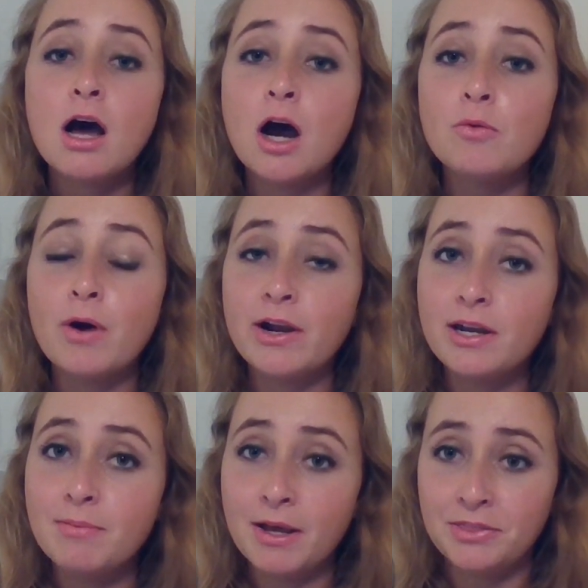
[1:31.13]
are
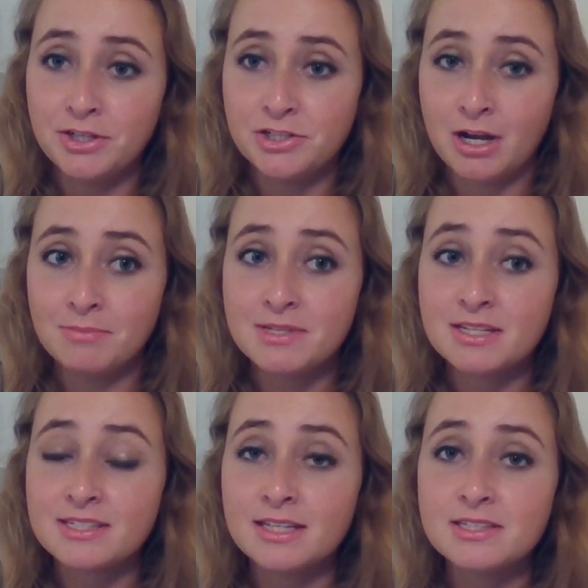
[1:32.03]
worried about their jobs
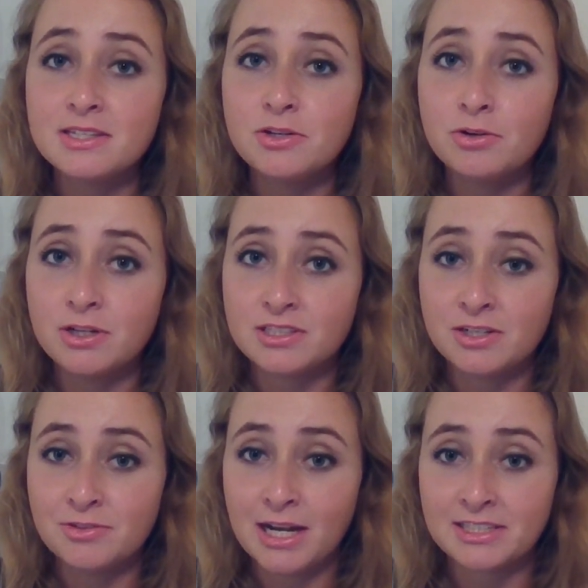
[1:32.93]
since the tourist
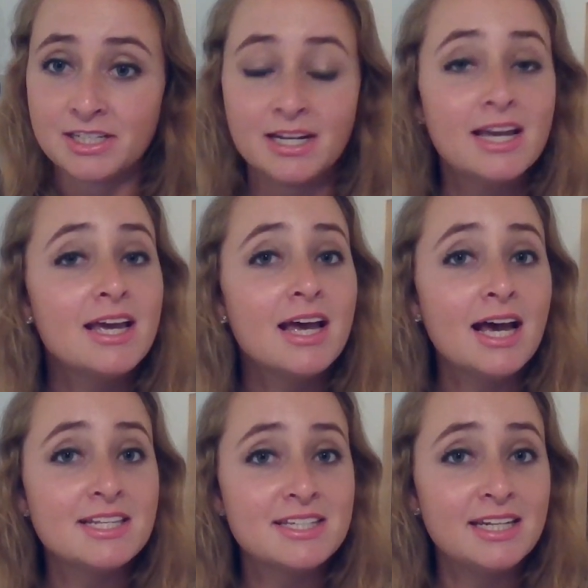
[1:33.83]
attraction
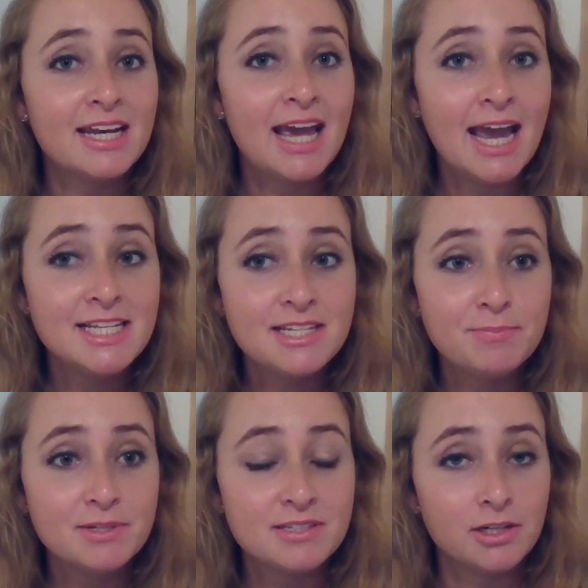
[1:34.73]
has seen an
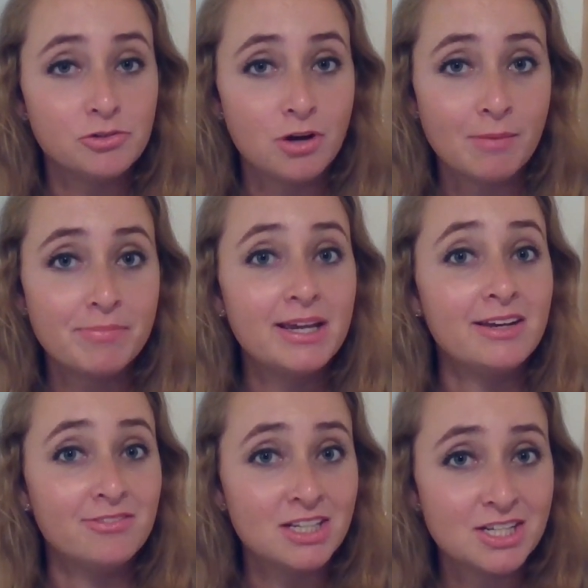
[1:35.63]
80% drop
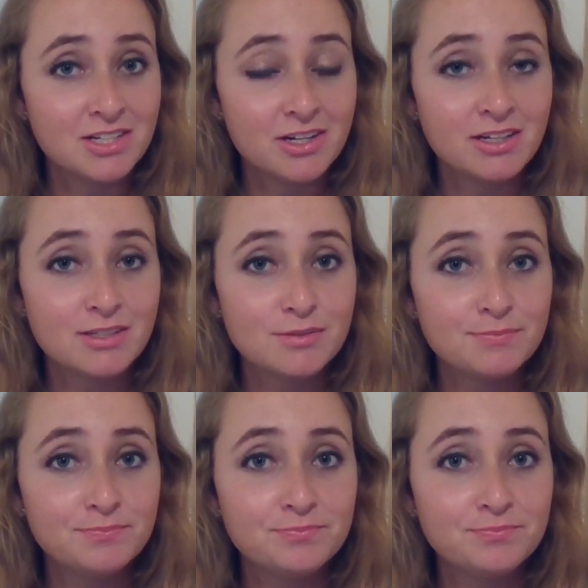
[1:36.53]
in visitors.